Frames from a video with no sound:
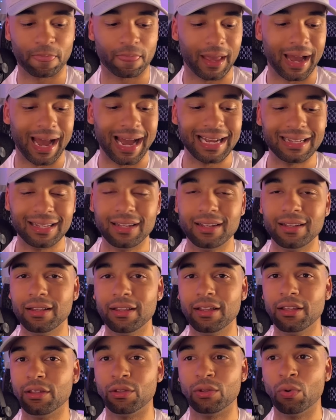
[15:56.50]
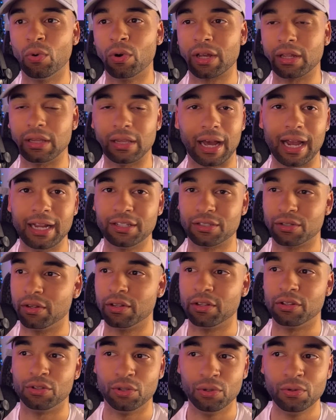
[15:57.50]
Ideally, your clients are
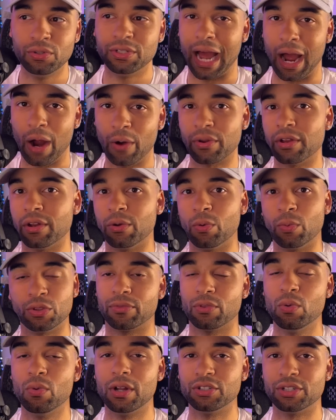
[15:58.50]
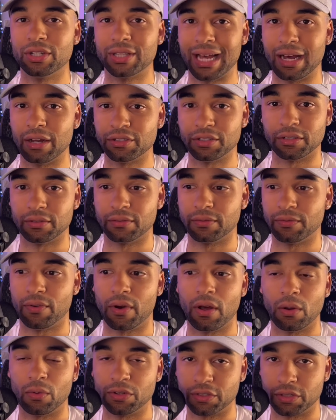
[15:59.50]
the dudes out here with 200,000
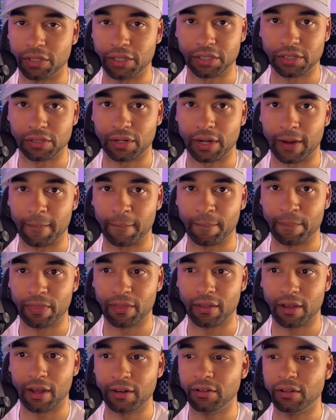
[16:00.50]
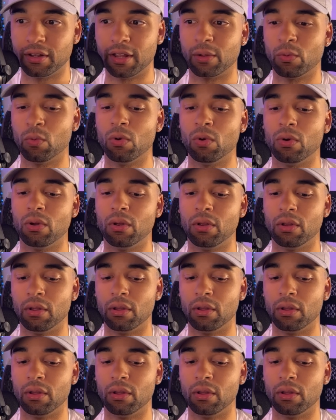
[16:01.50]
followers on Instagram. And you're like, well,